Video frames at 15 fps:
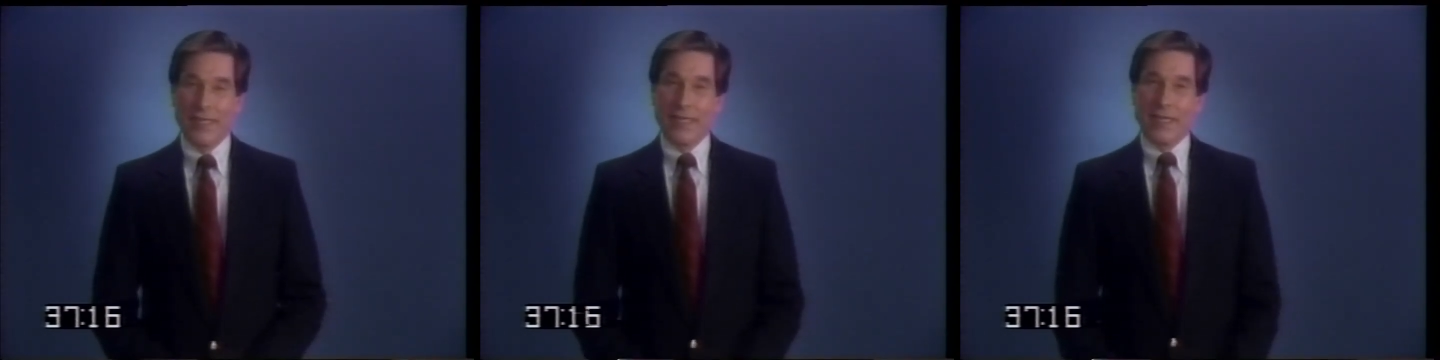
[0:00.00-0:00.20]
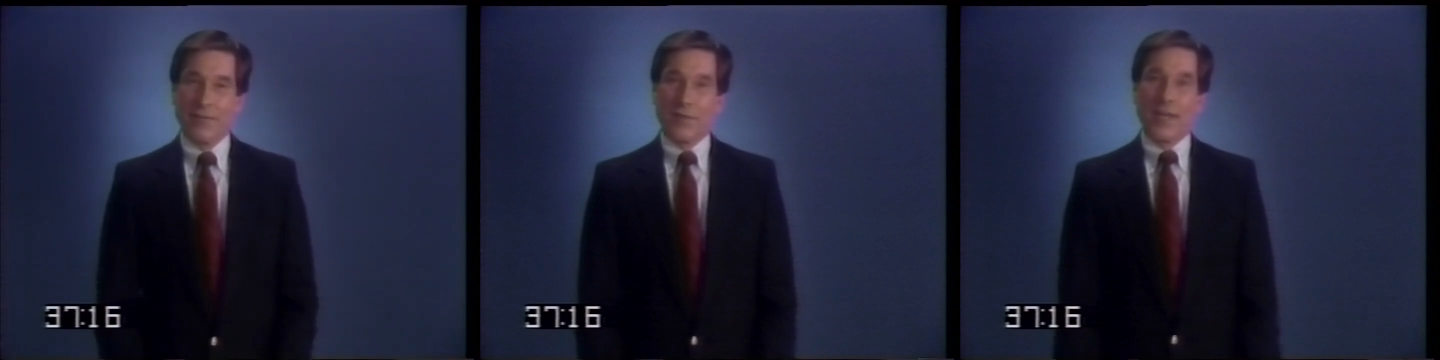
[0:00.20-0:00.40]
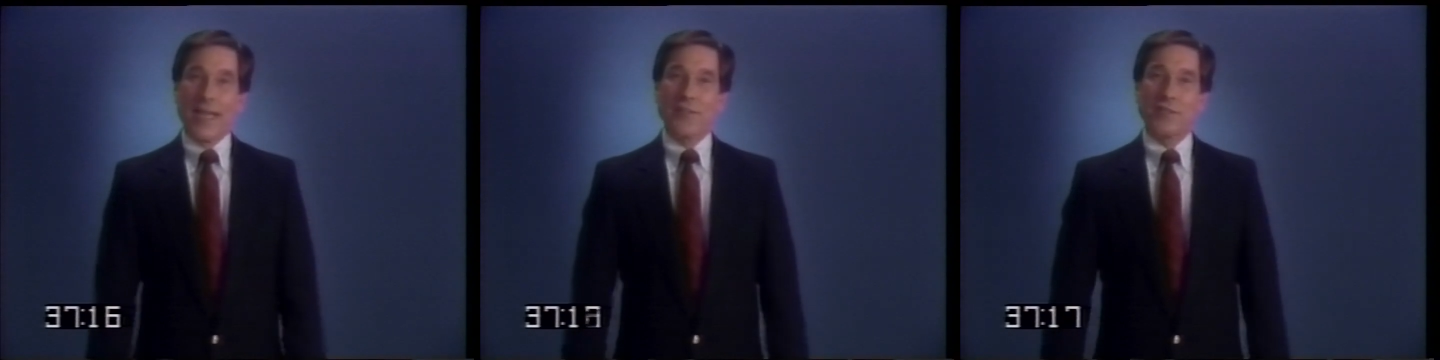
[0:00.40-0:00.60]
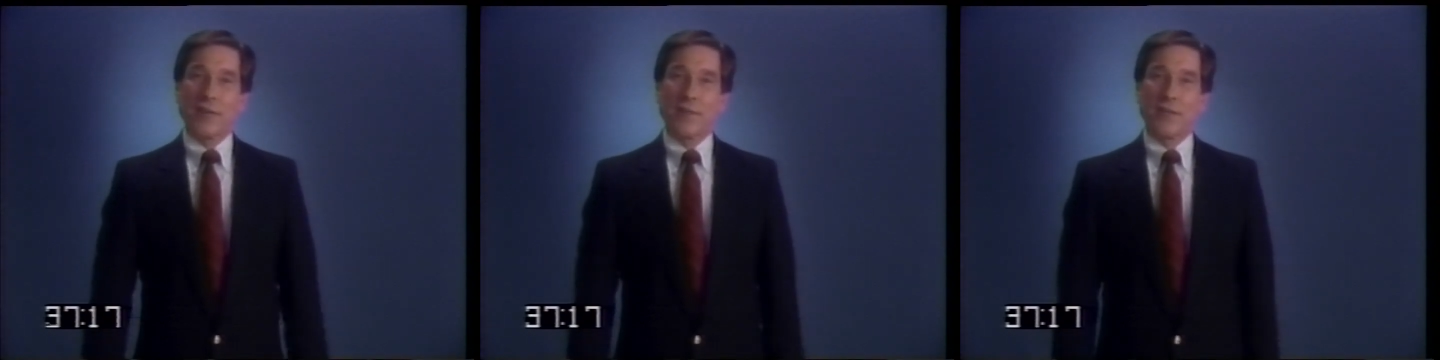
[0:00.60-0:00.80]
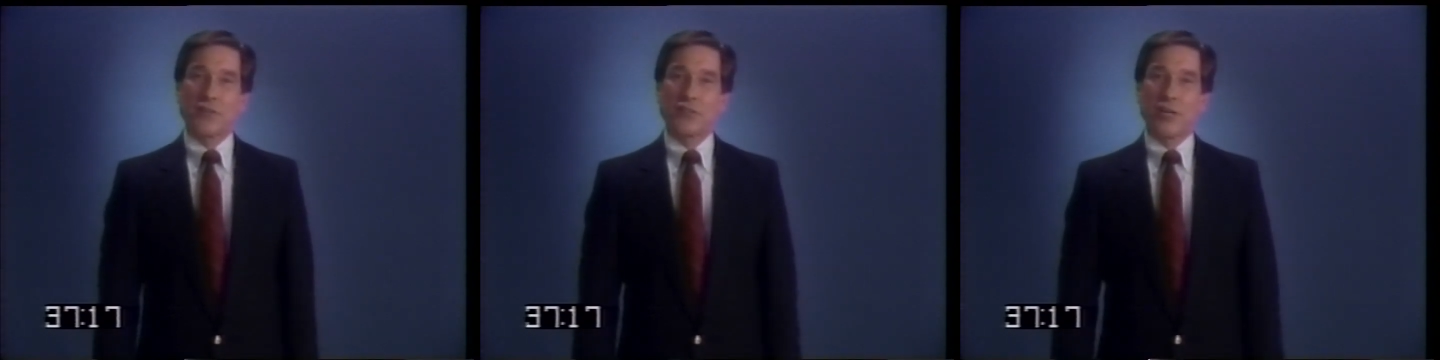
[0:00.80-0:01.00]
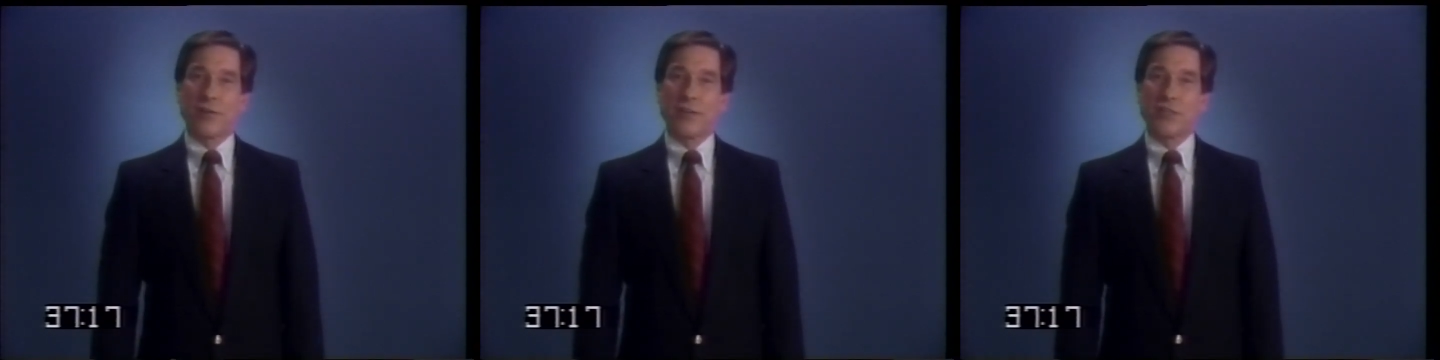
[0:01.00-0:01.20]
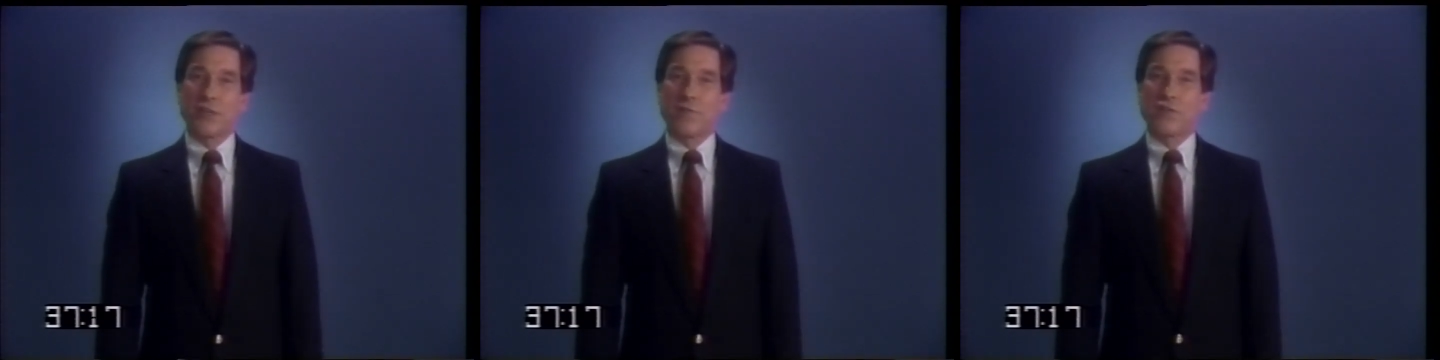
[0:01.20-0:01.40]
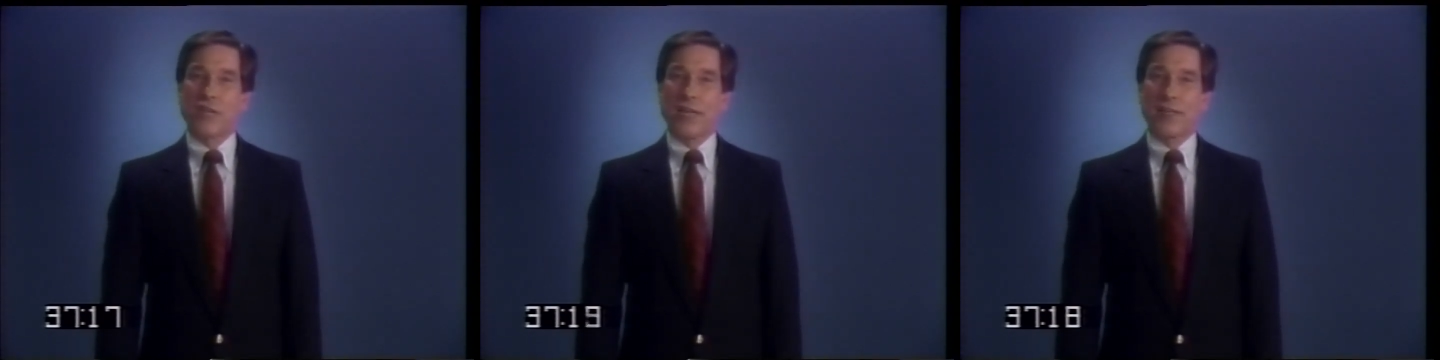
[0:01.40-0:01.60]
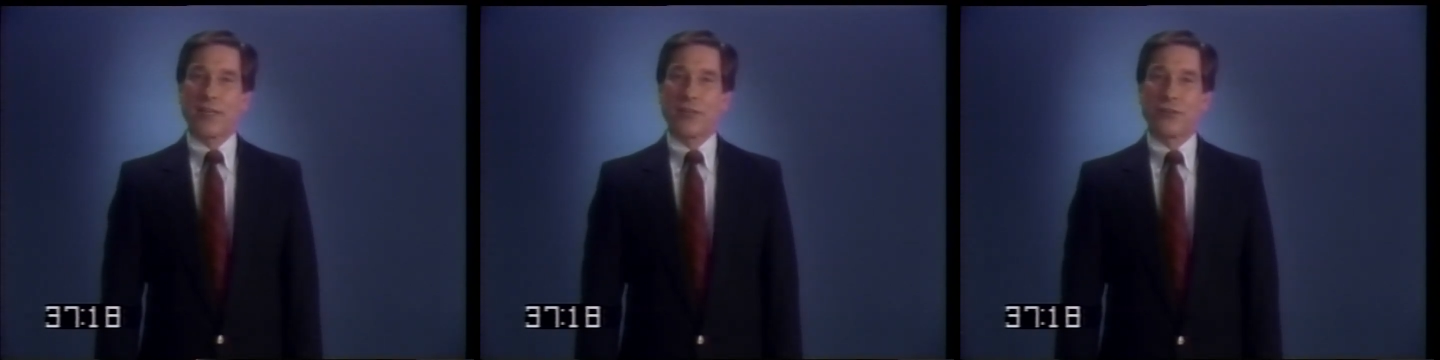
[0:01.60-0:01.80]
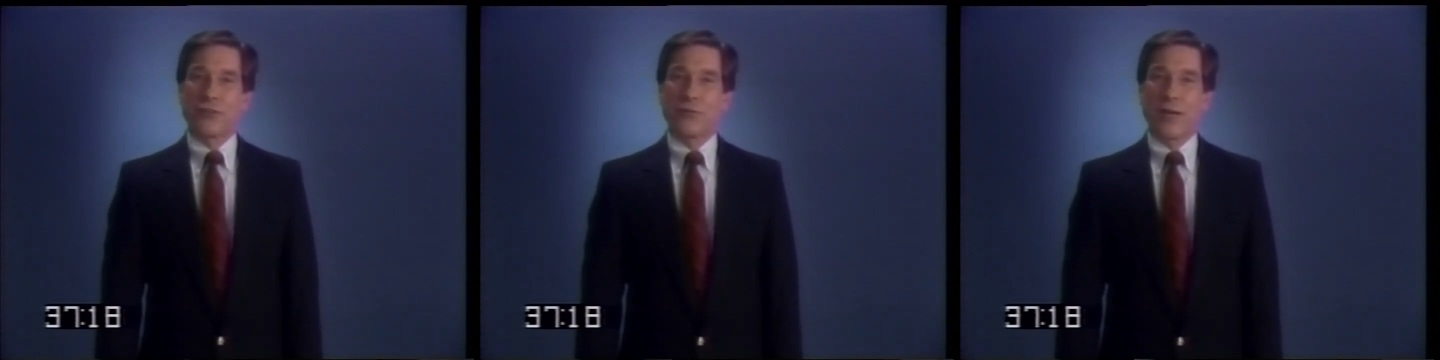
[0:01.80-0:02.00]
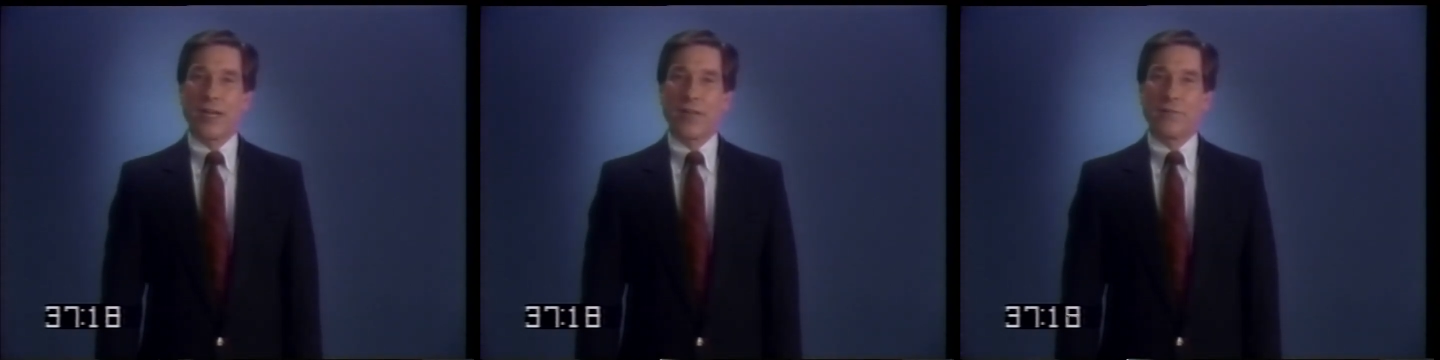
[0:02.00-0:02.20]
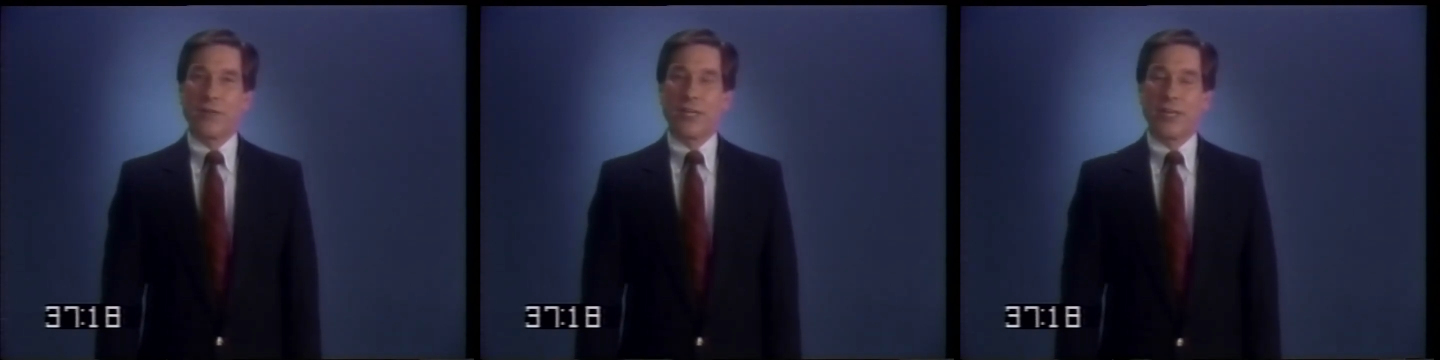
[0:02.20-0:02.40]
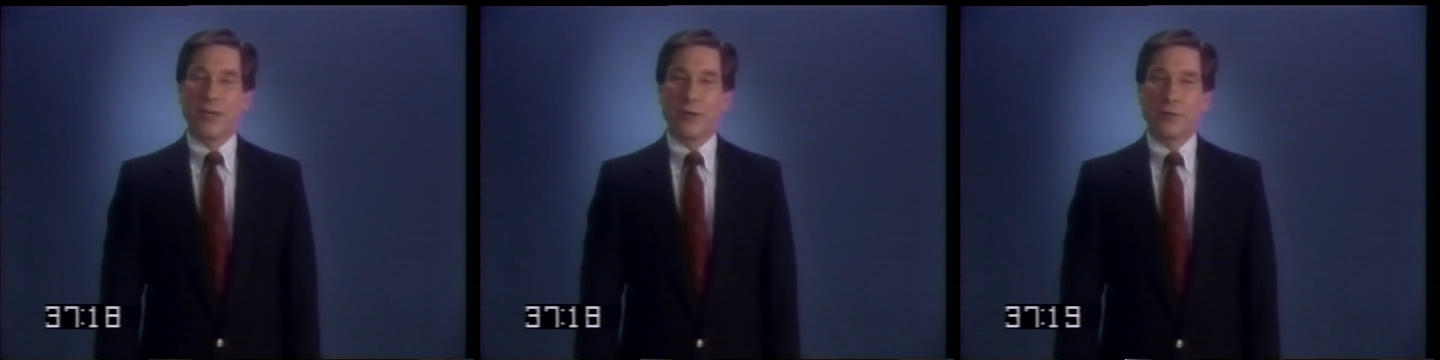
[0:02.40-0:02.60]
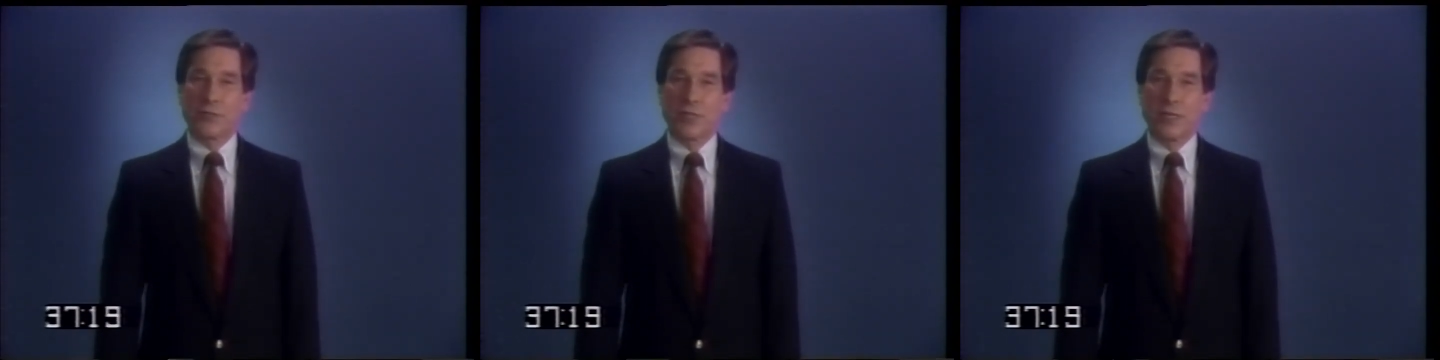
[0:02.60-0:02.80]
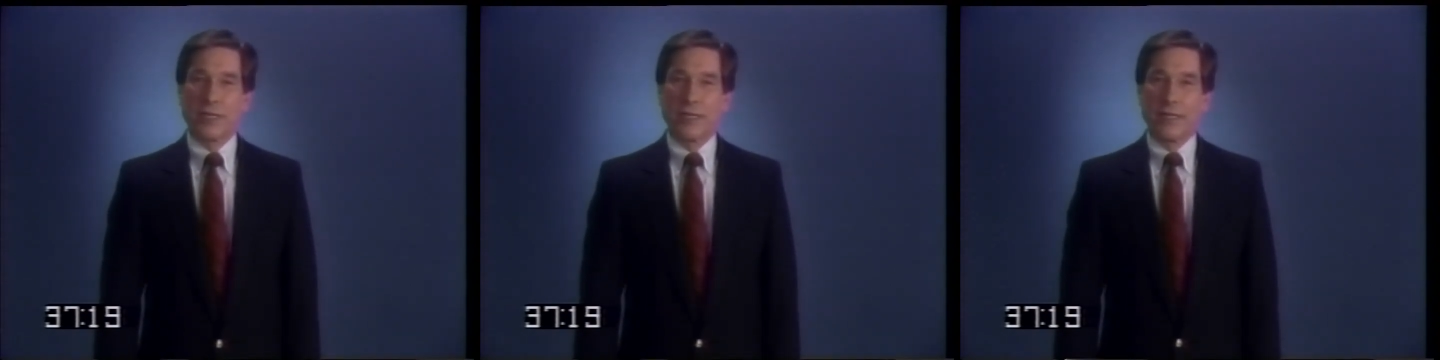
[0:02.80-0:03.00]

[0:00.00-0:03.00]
The next in this series of technical training videos